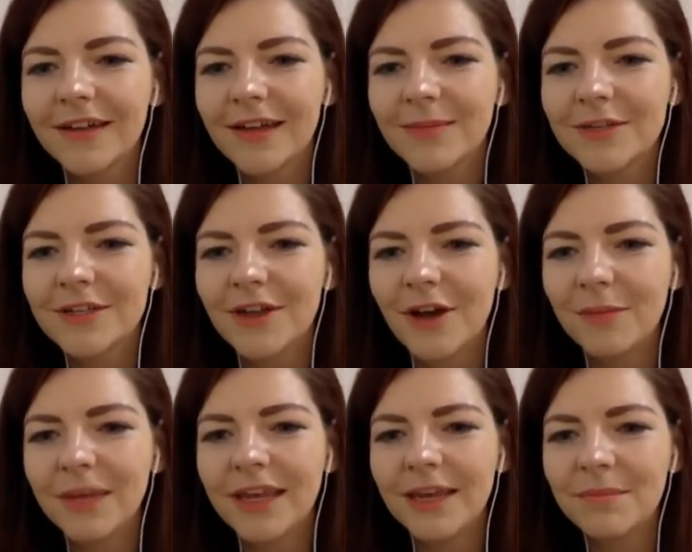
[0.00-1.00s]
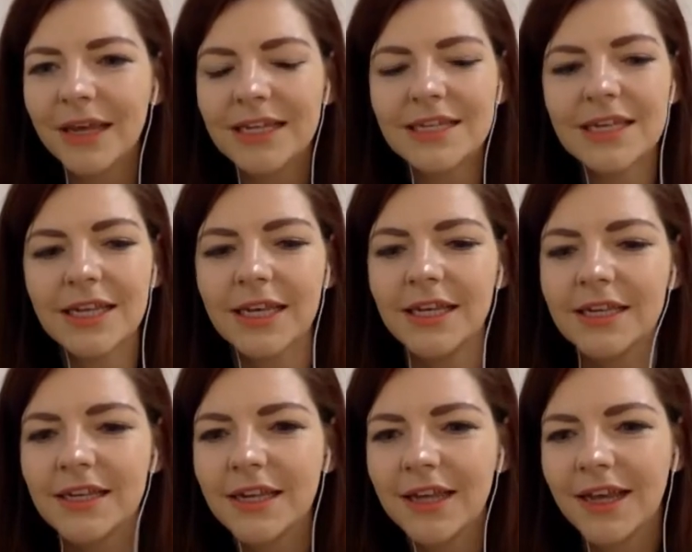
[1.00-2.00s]
I'm just copying and pasting it.
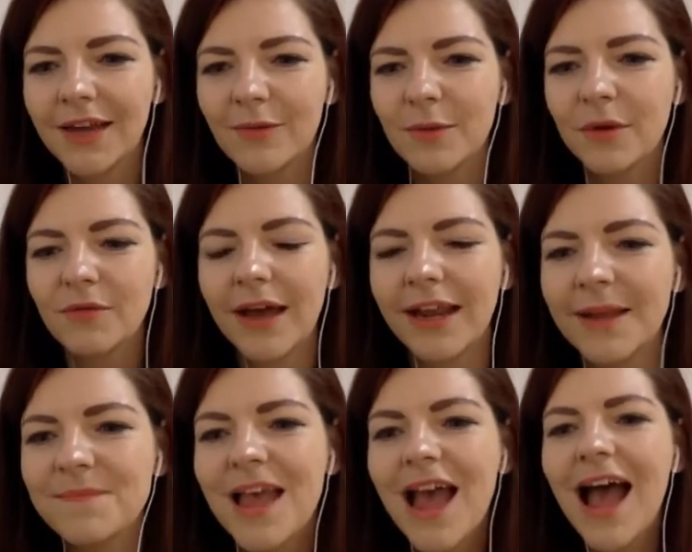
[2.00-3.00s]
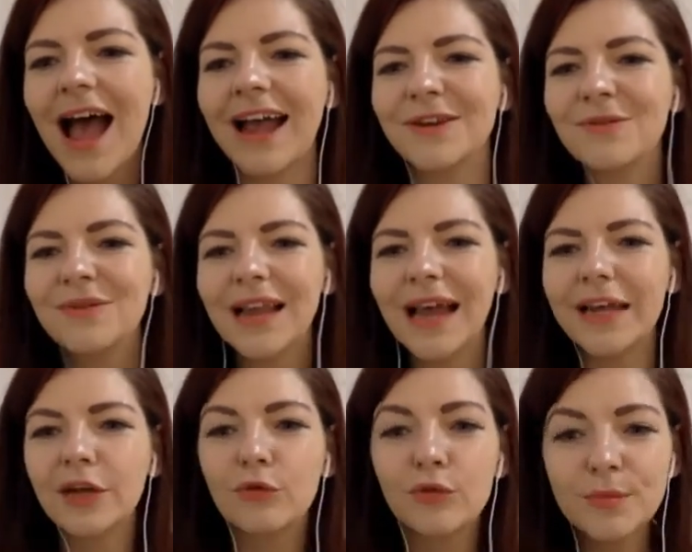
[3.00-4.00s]
Everyone ready? I don't
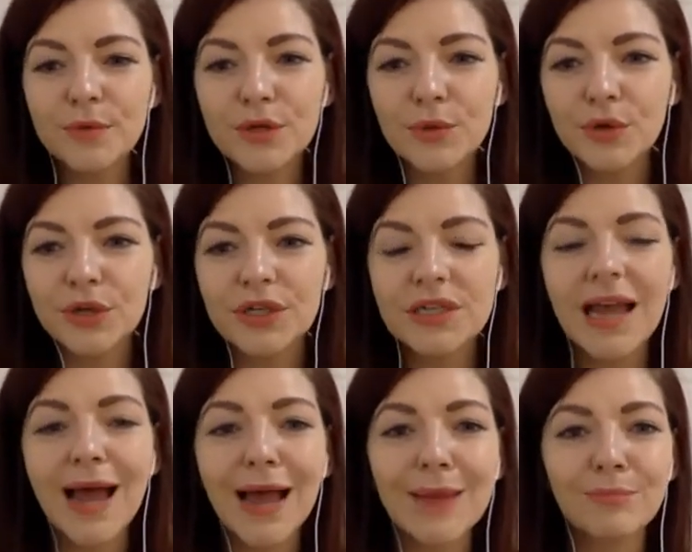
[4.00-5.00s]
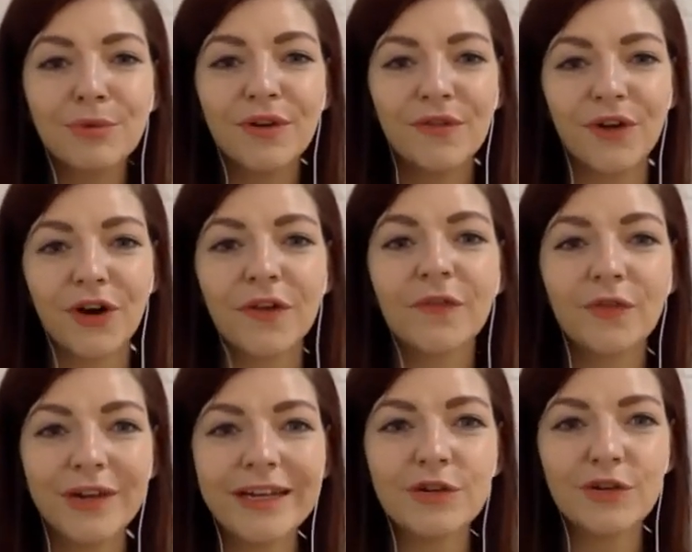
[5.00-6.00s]
like group tours. I prefer
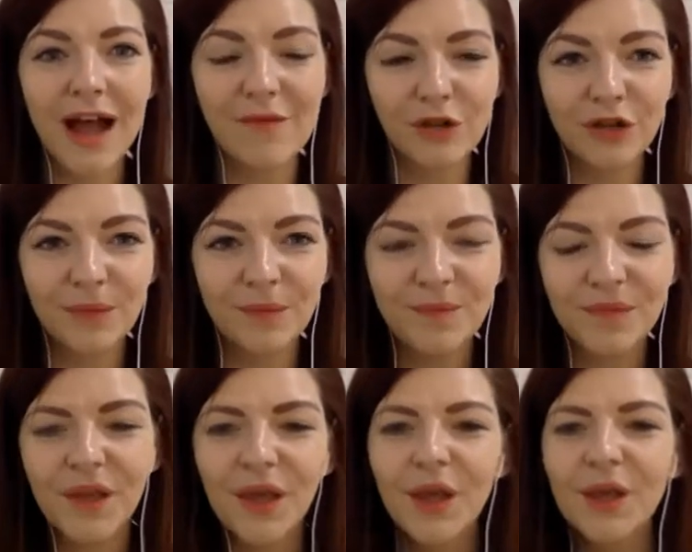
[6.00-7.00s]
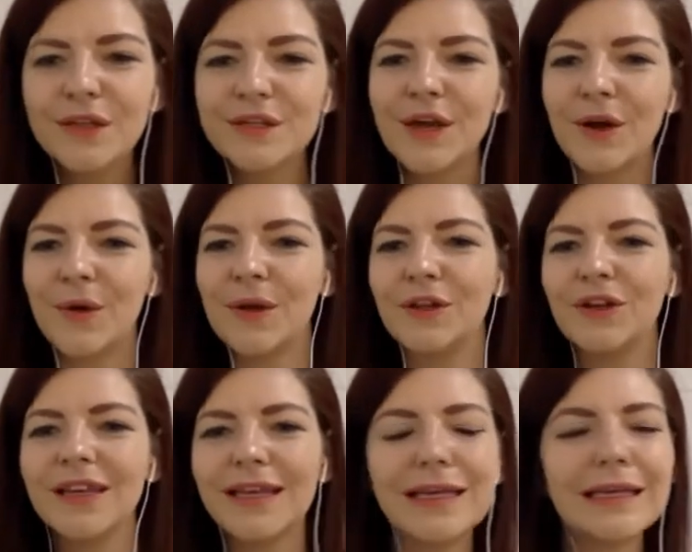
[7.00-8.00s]
free travel. So
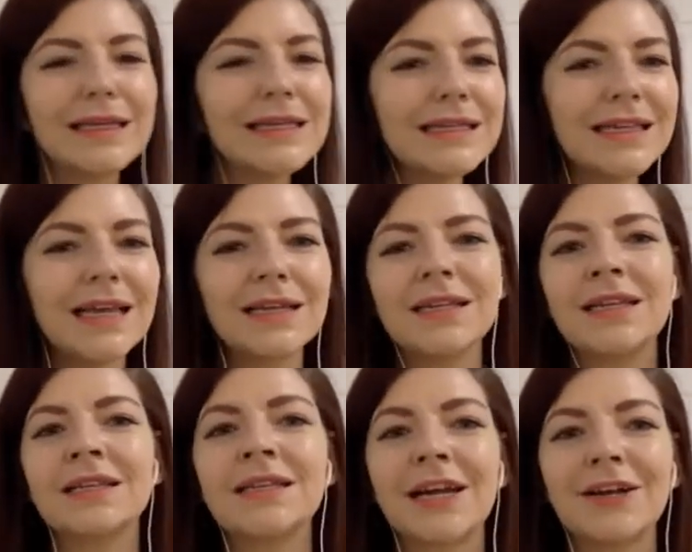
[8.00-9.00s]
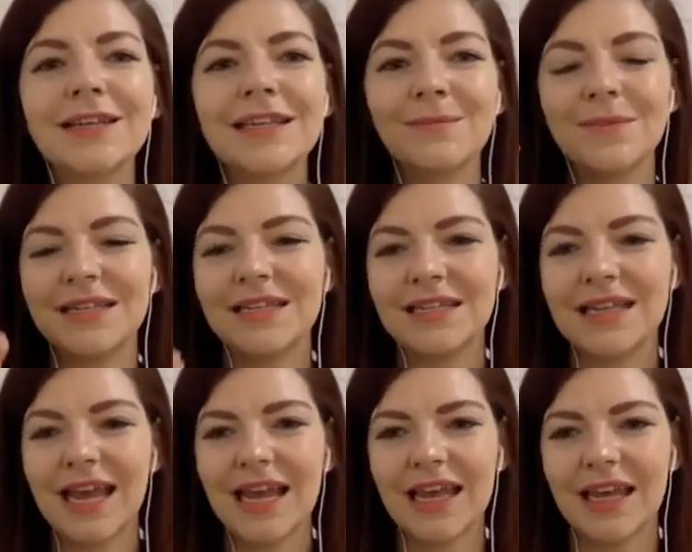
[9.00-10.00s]
looking at this sentence, there is a
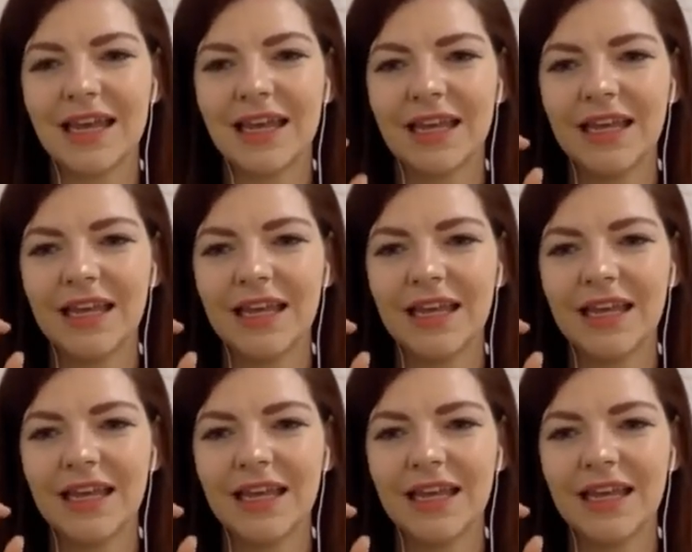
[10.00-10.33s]
mistake